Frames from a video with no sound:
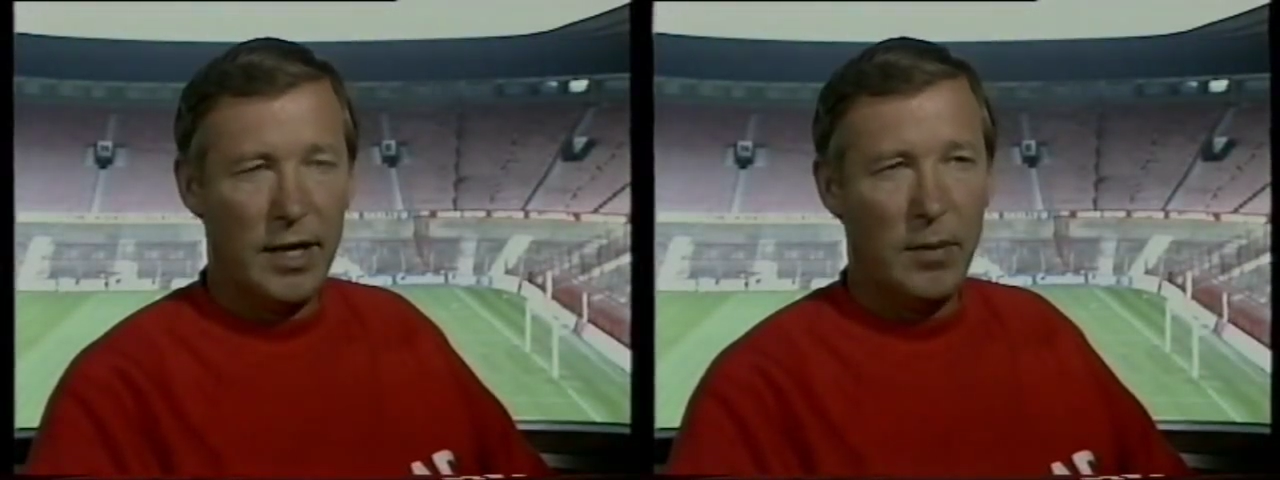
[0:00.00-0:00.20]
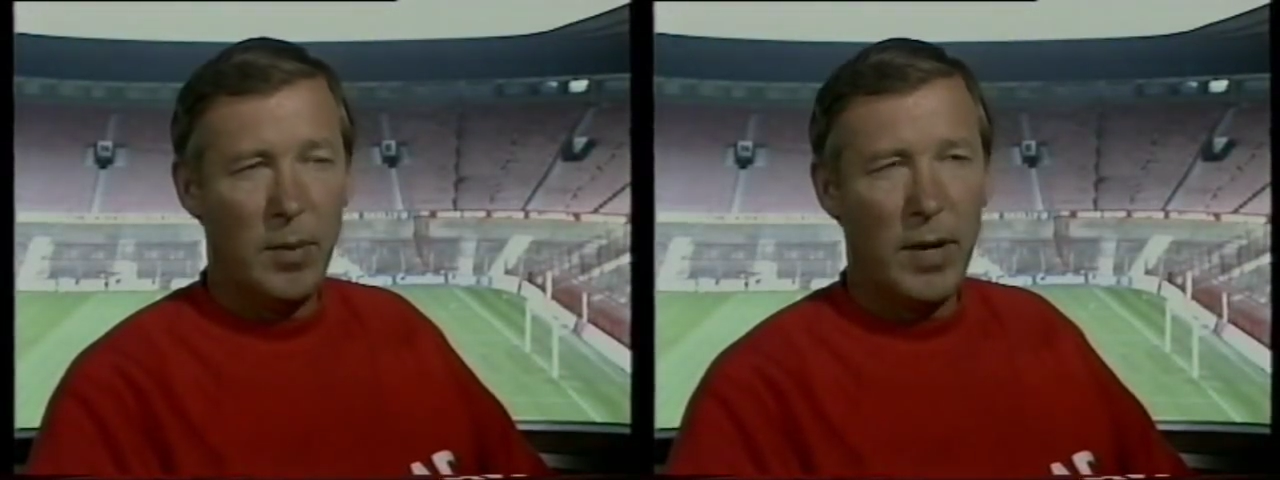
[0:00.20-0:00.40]

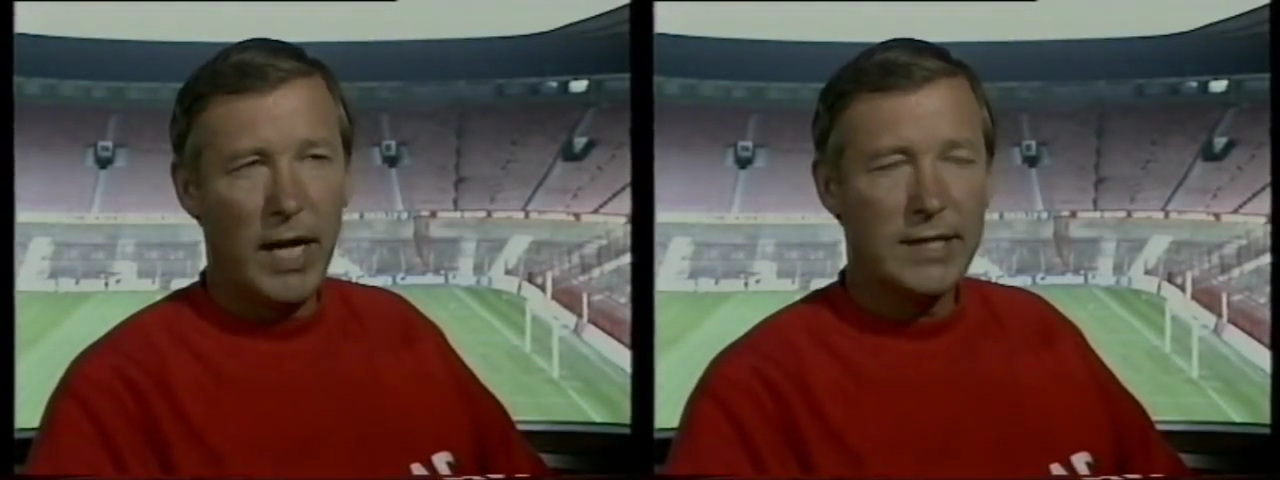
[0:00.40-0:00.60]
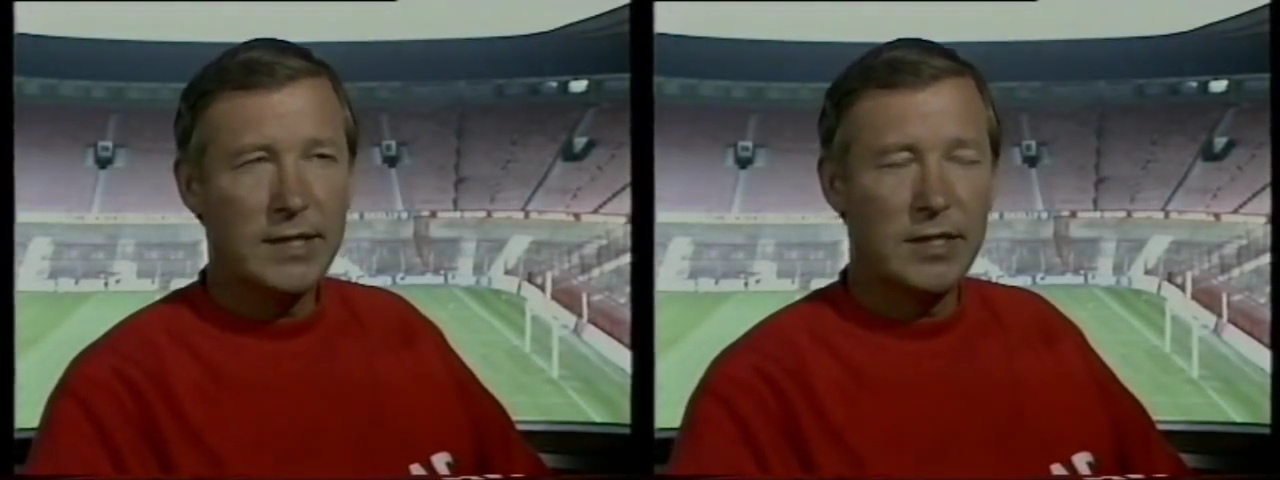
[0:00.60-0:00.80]
I remember
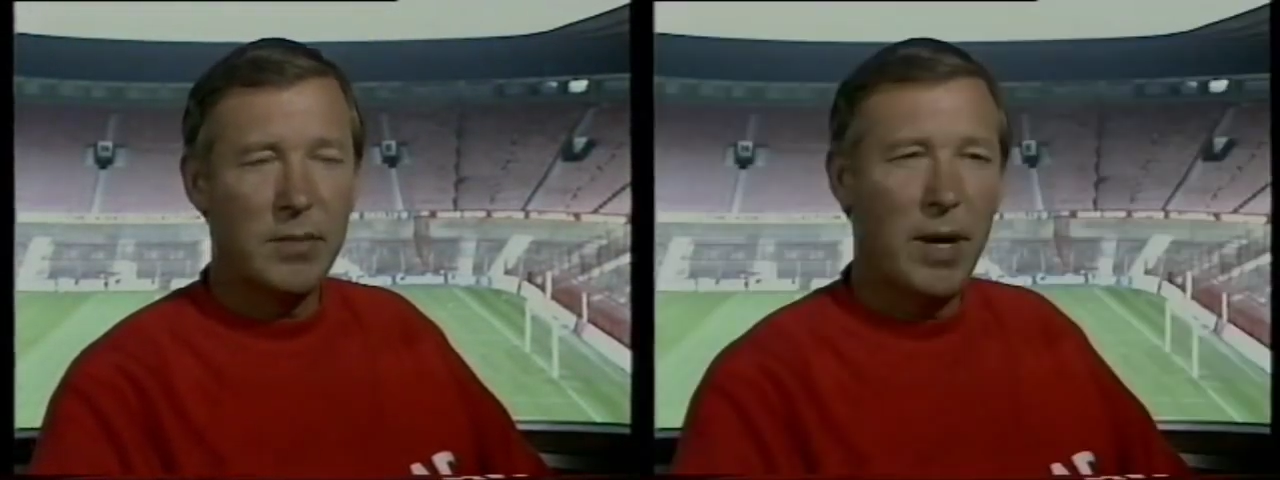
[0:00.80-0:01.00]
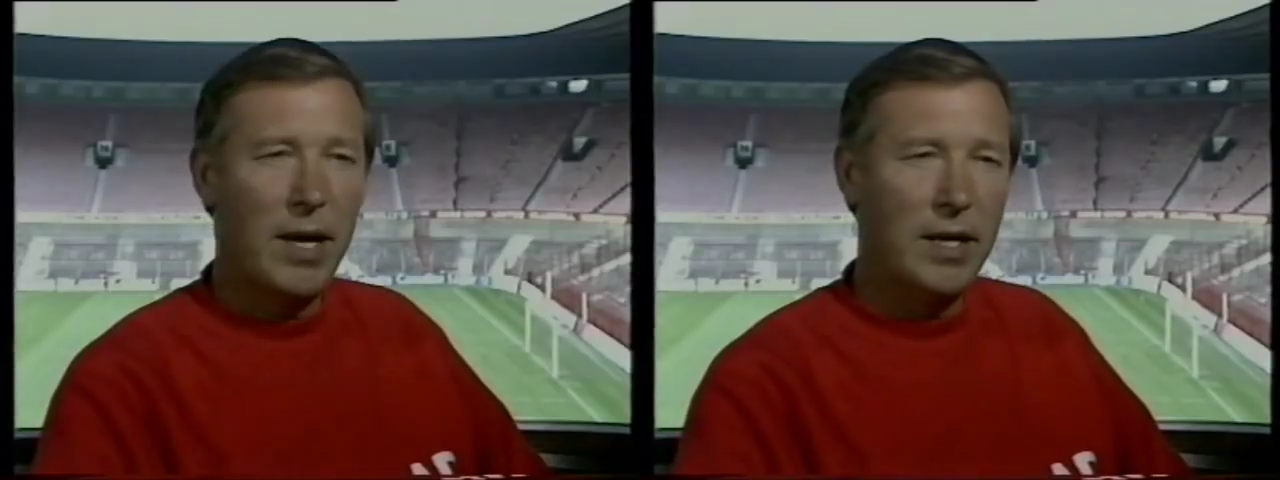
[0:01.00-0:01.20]
asking Sir,
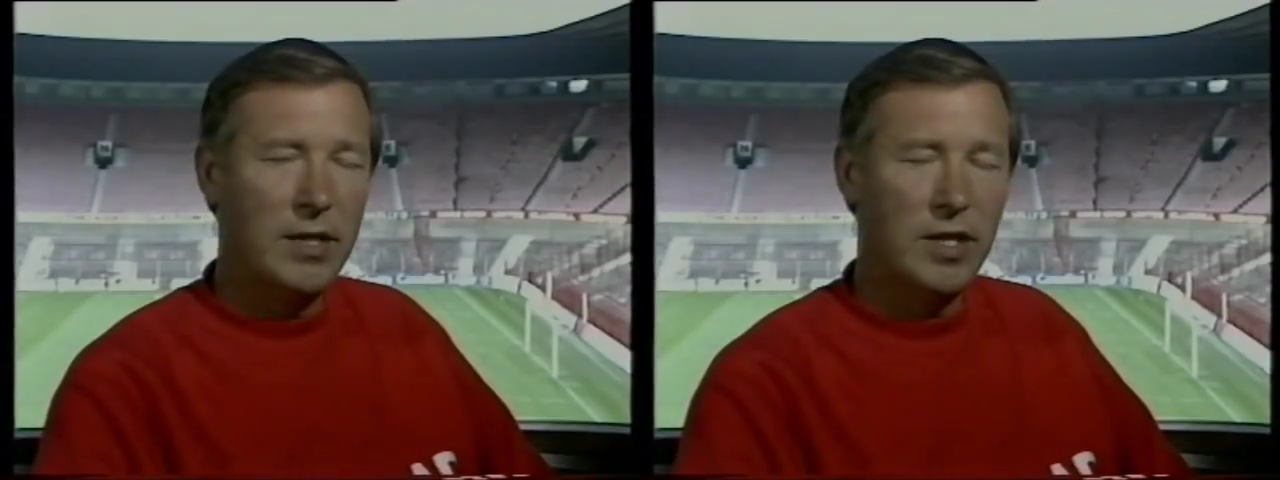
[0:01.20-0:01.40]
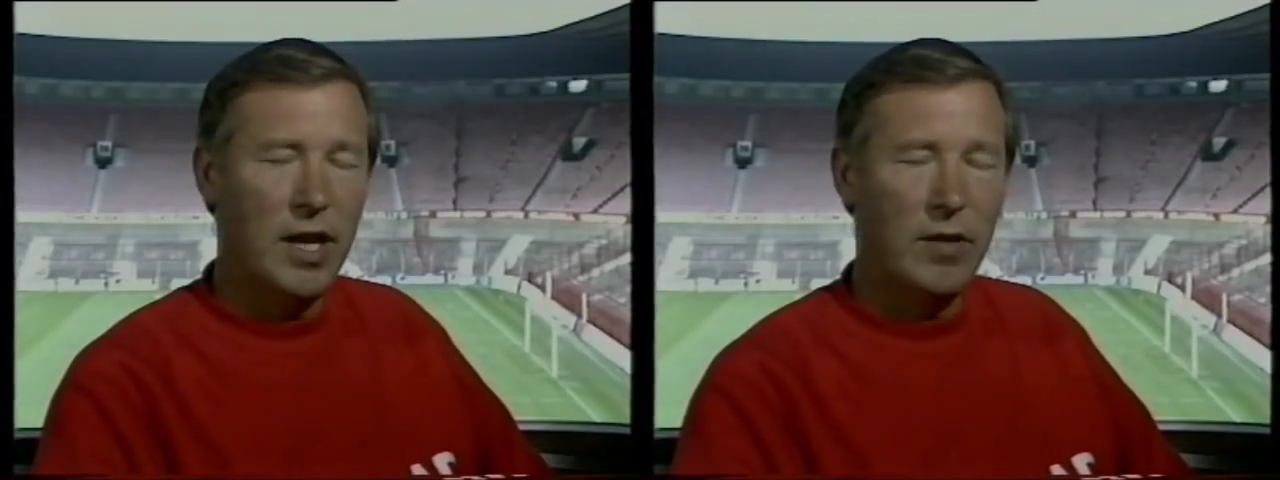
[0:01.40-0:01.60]
Matt,
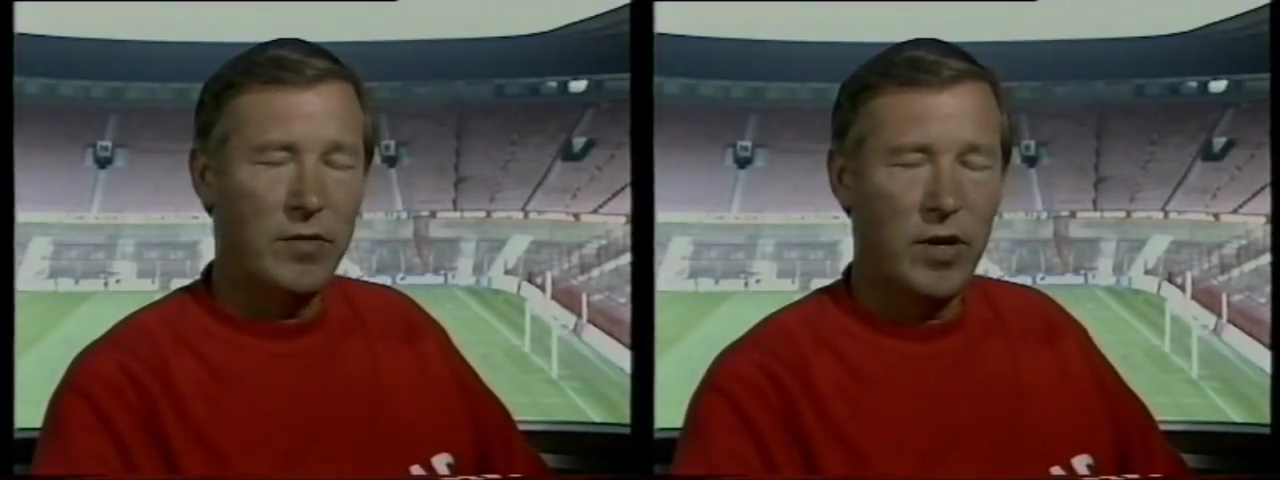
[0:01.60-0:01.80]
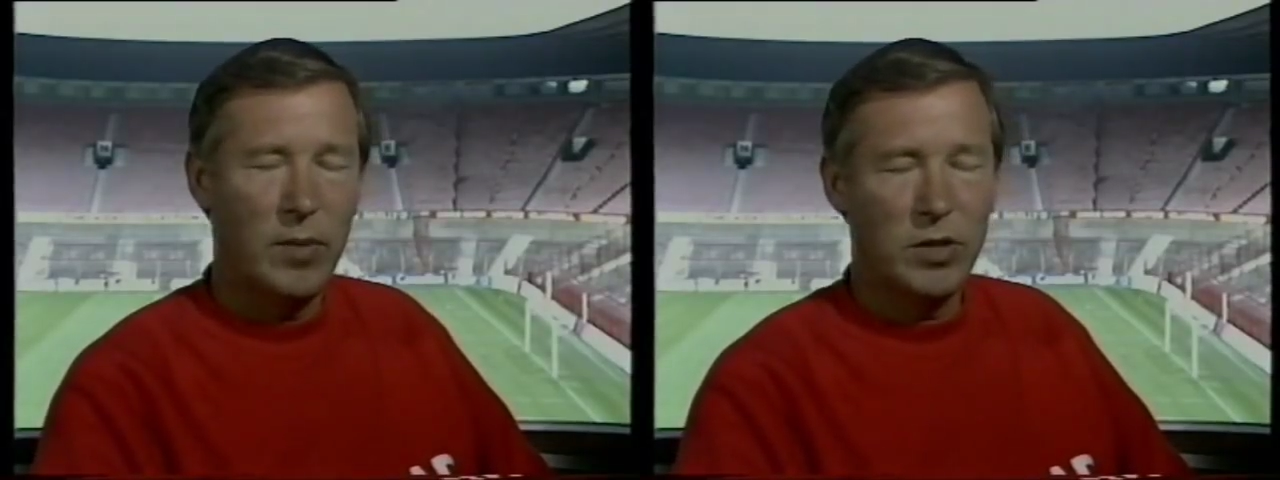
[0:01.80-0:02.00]
Sir
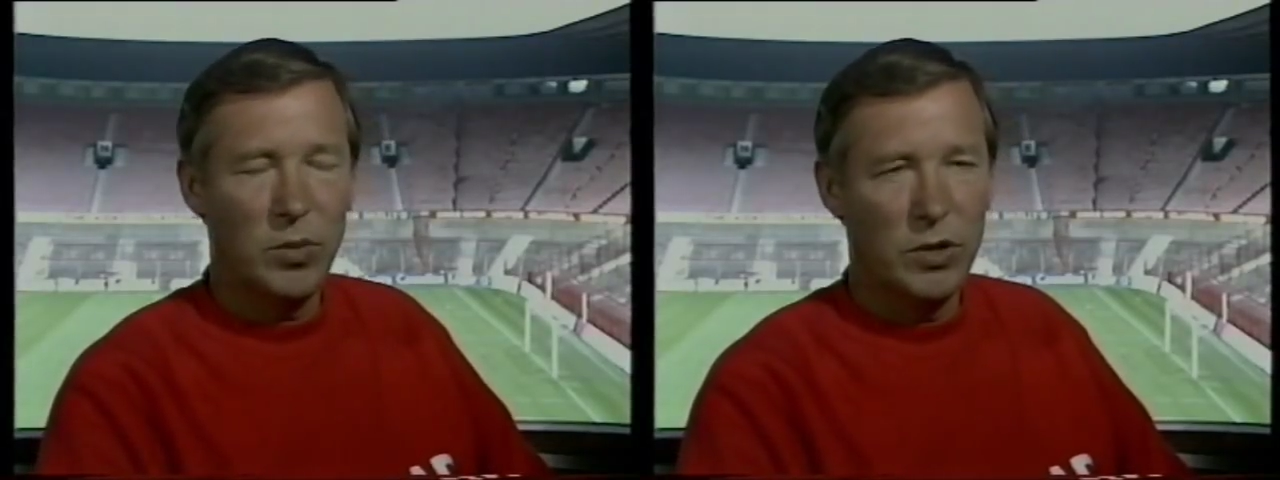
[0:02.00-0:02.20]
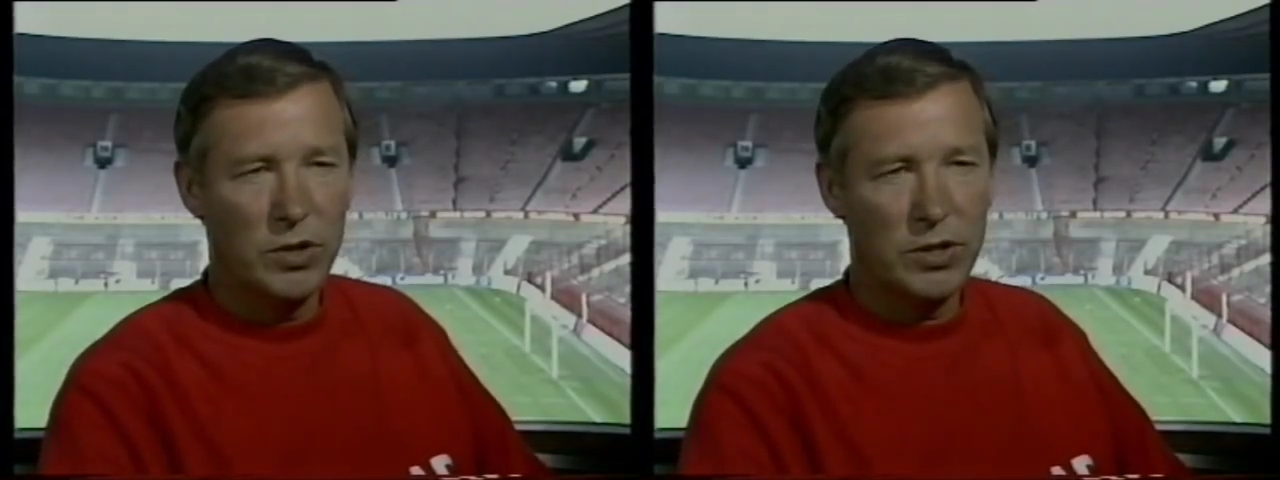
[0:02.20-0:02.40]
Alf Ramsey
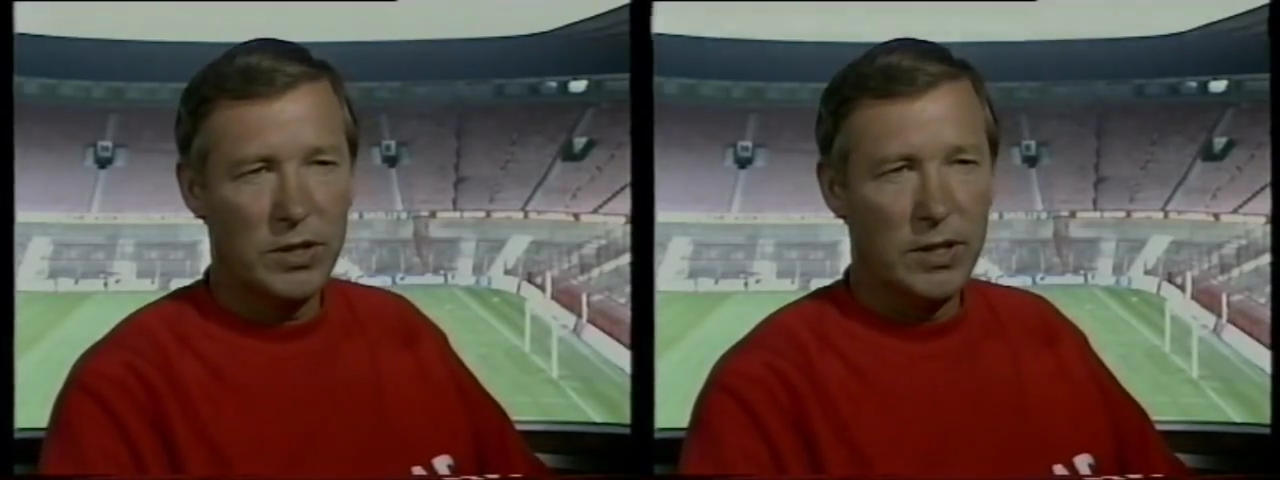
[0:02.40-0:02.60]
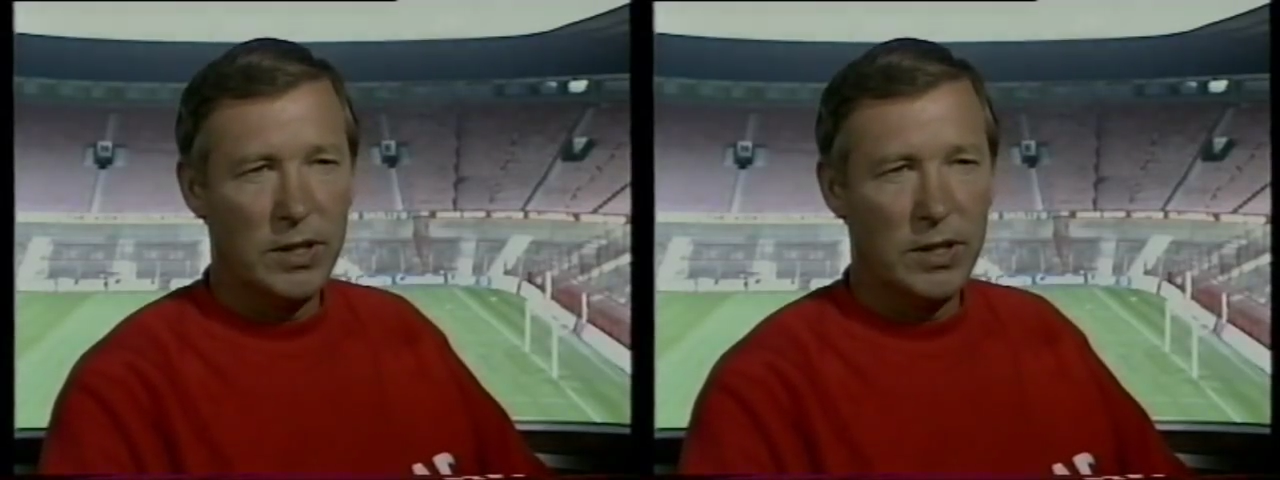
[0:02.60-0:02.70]
once